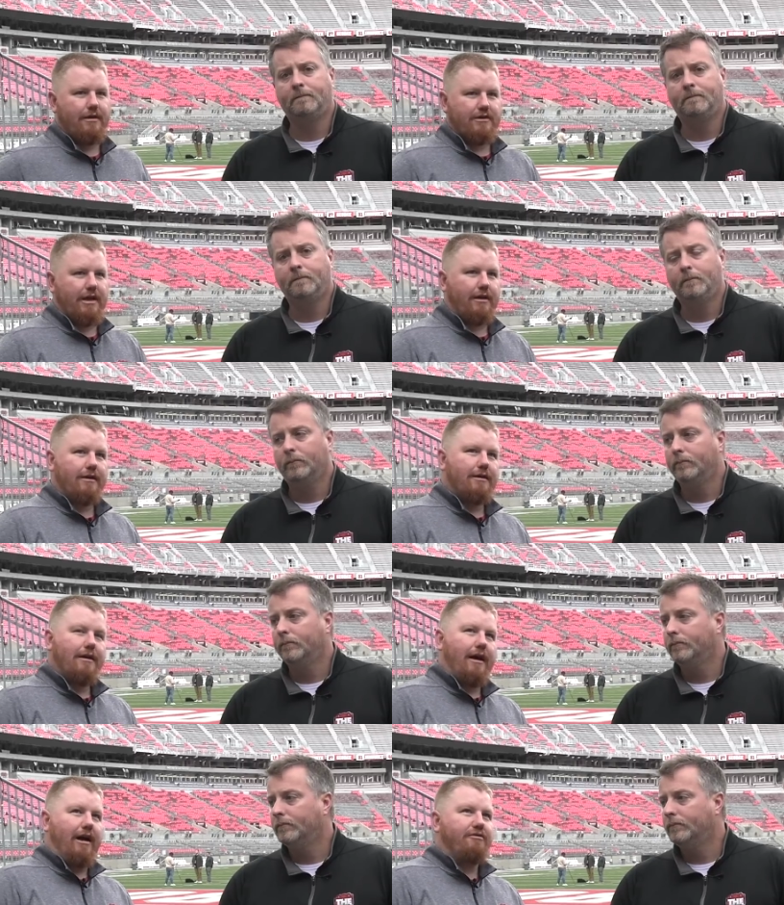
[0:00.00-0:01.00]
Speaker 1: It's like
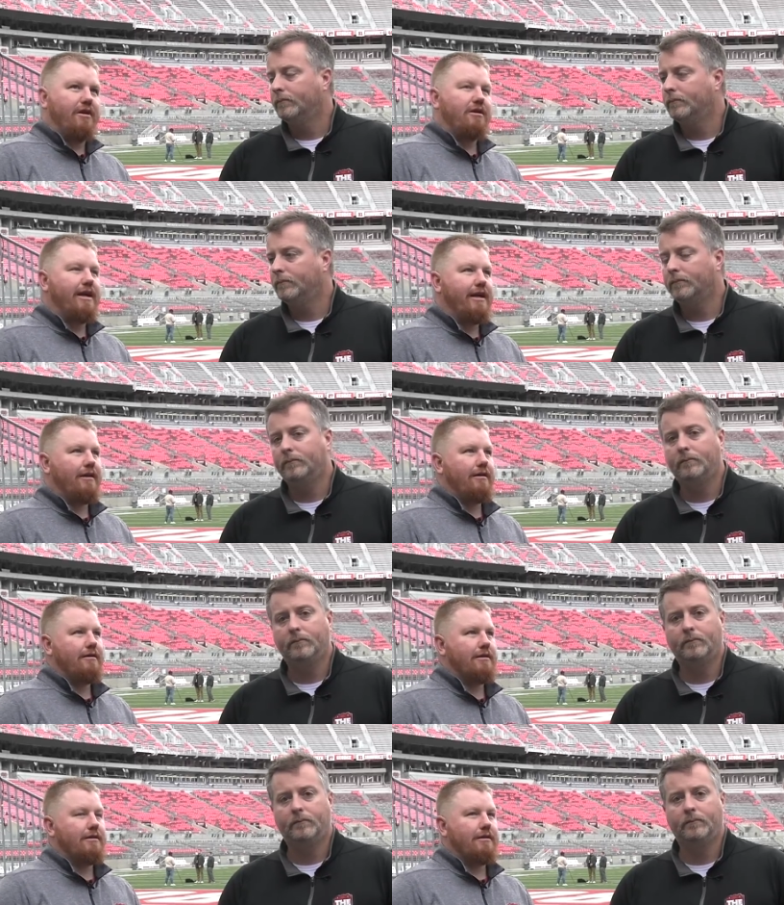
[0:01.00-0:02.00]
I felt like
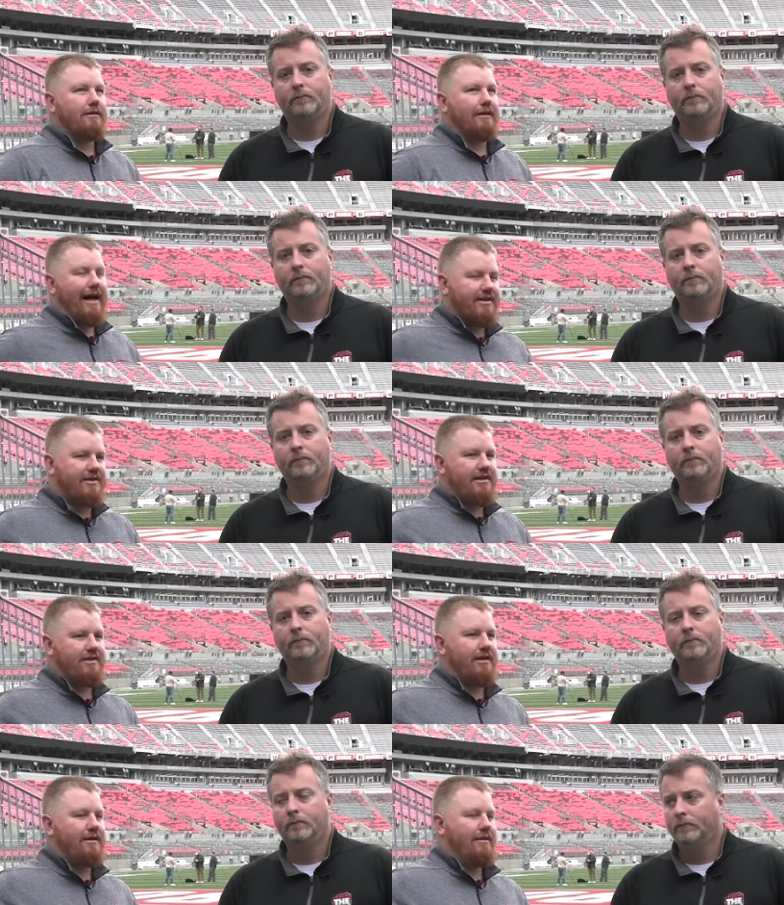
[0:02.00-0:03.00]
last
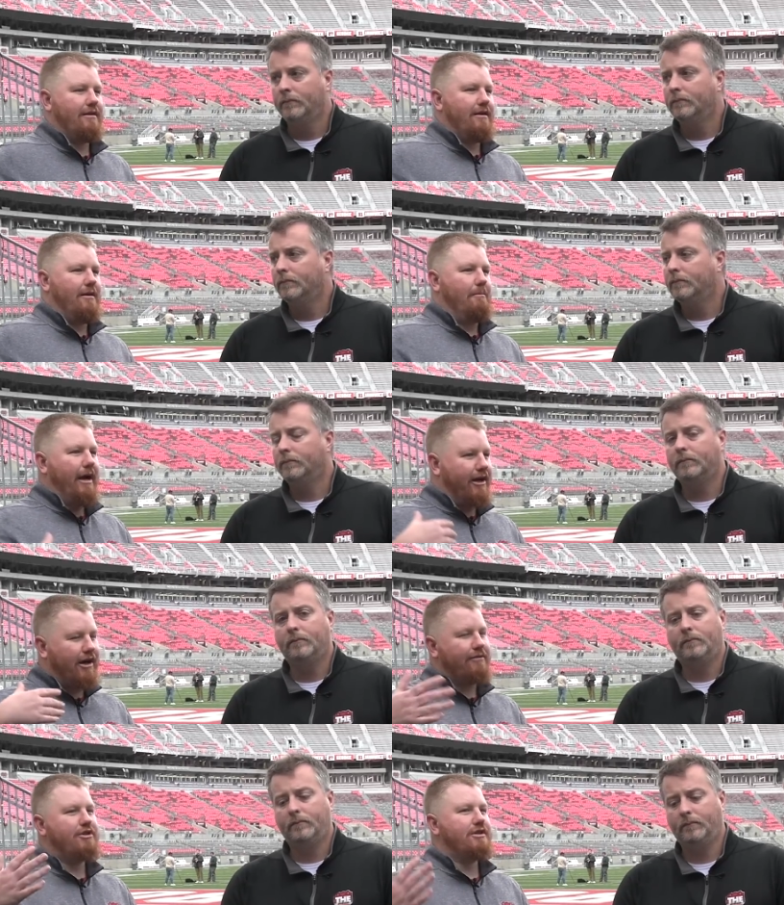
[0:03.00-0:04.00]
season my
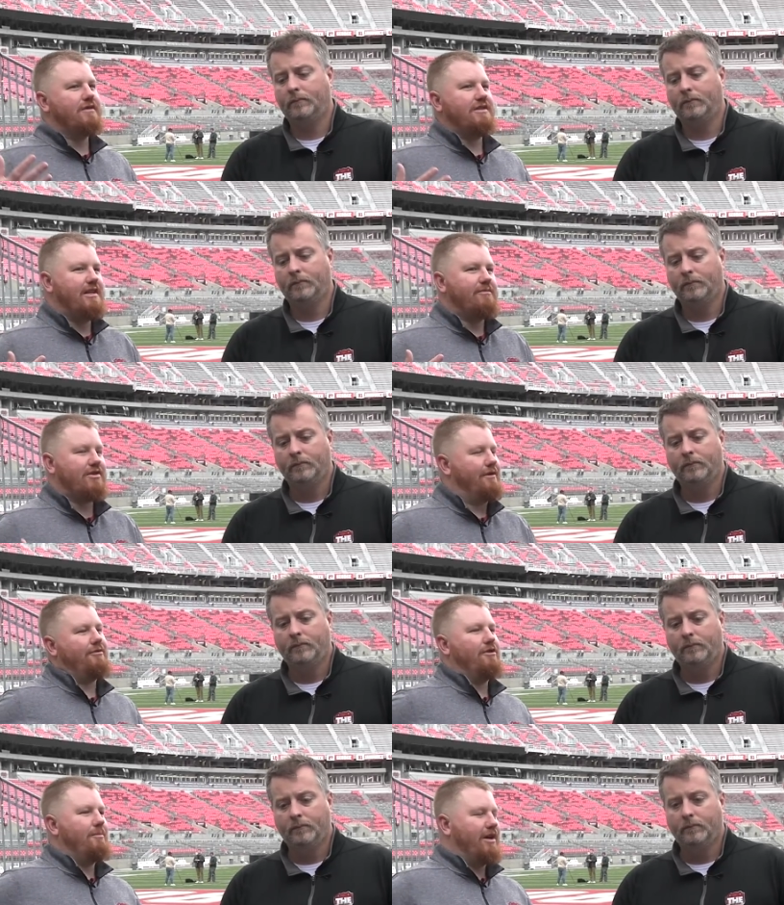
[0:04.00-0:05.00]
coverage of the team
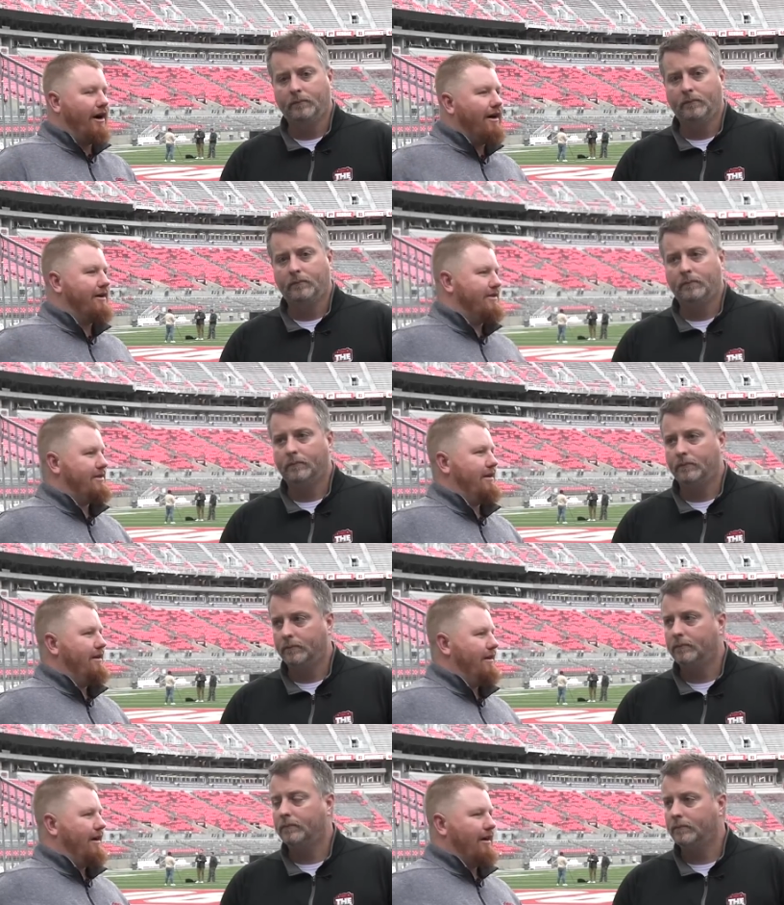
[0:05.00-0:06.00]
suffered because
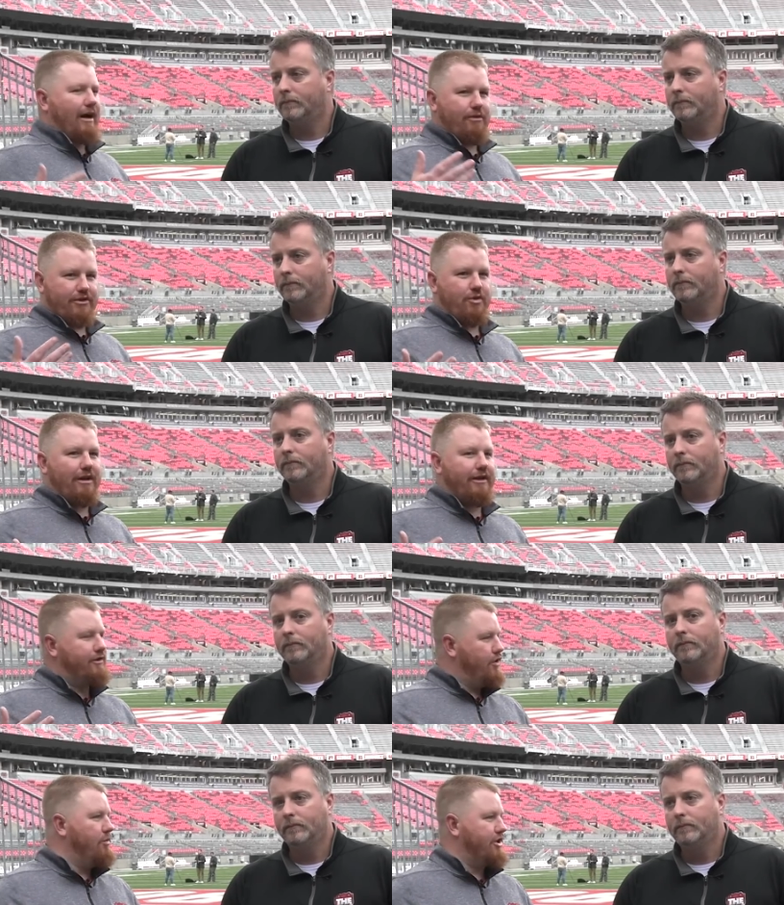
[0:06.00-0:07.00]
I was dwelling
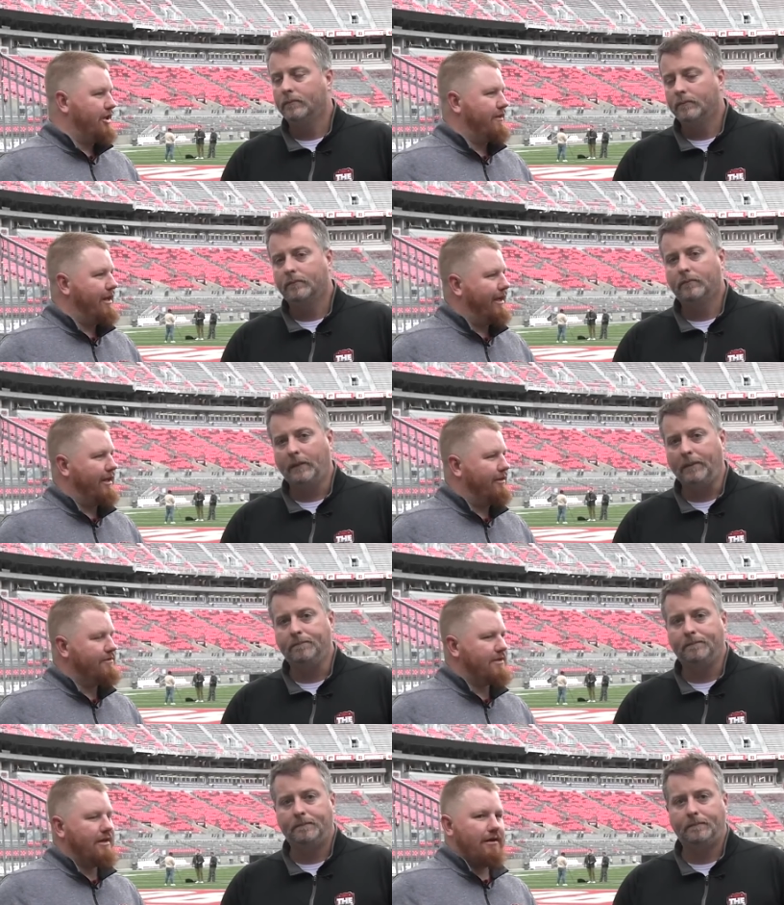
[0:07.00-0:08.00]
too much on the
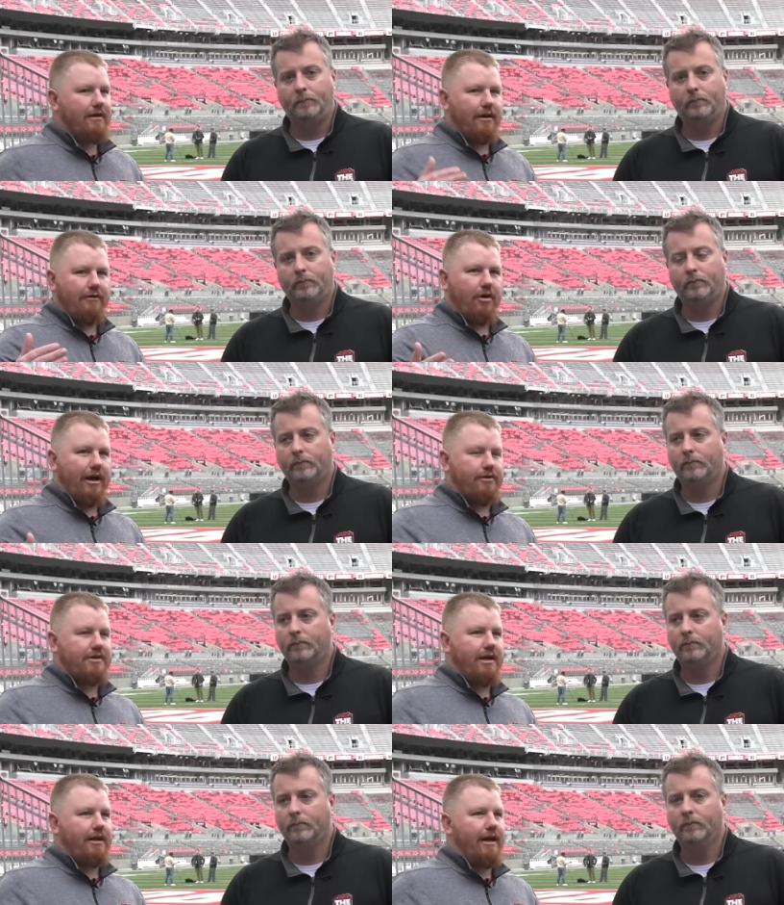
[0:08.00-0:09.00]
negatives of Ohio
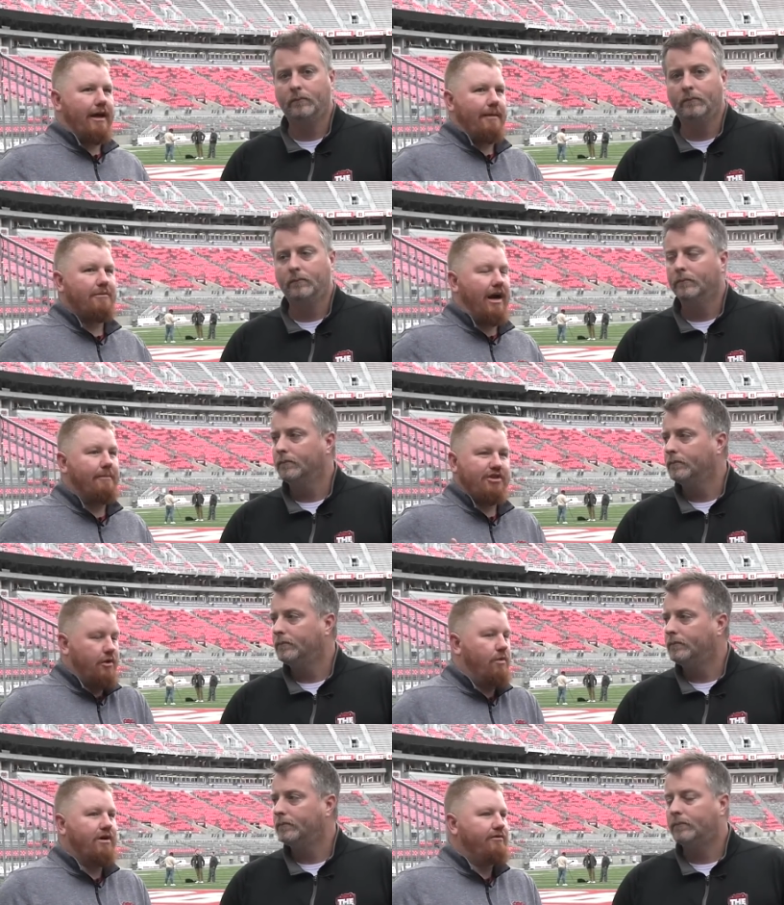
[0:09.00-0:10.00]
State. And I
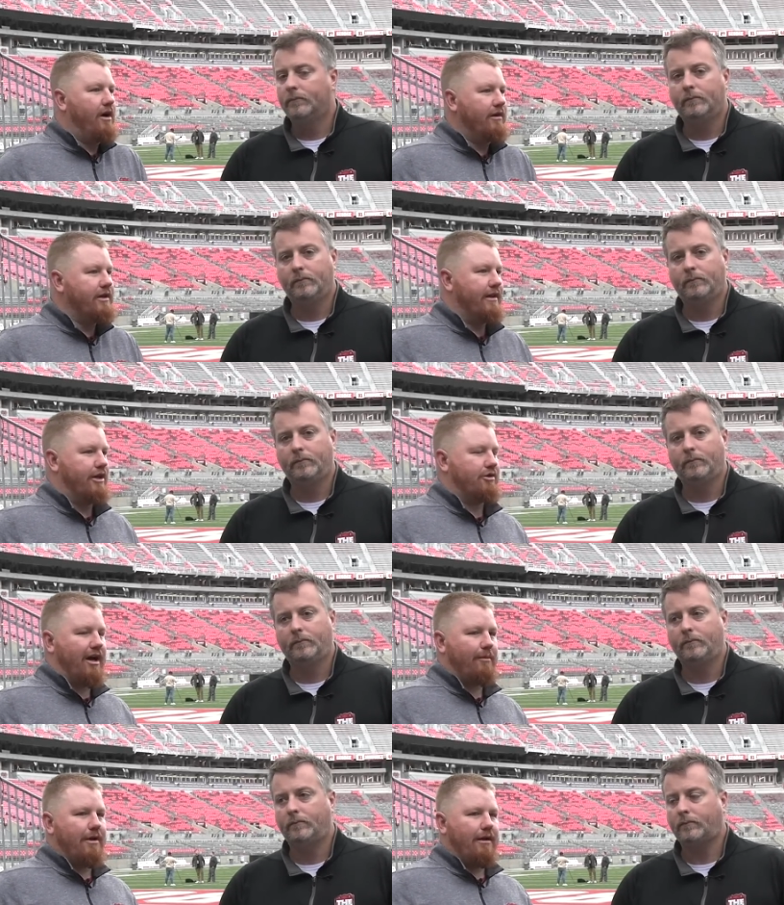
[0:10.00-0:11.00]
don't want to fall into that
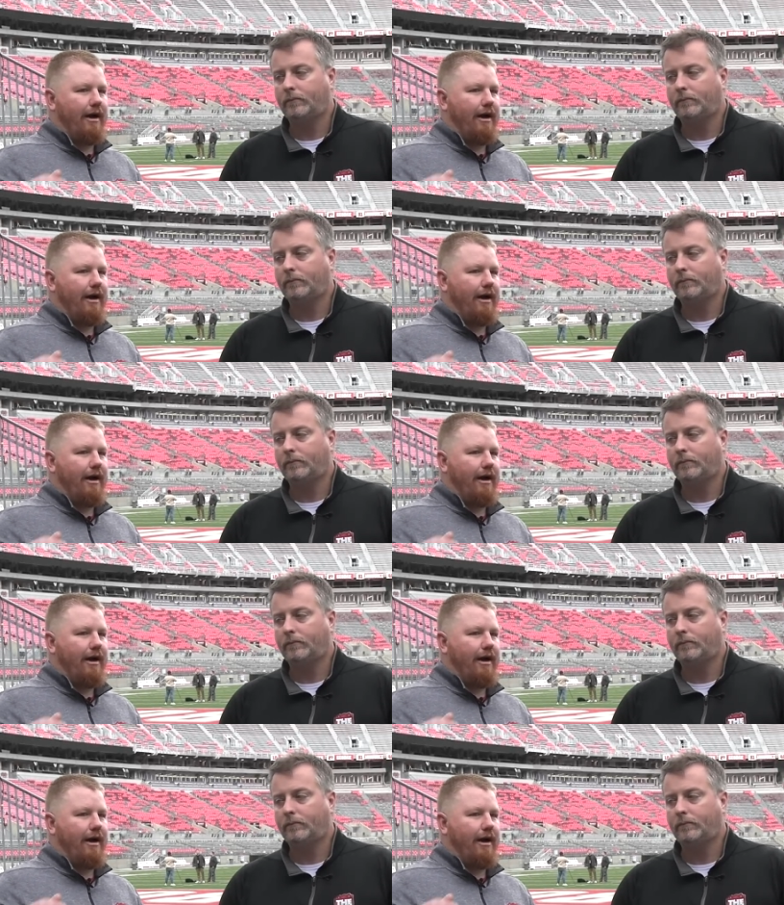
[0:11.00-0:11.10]
trap.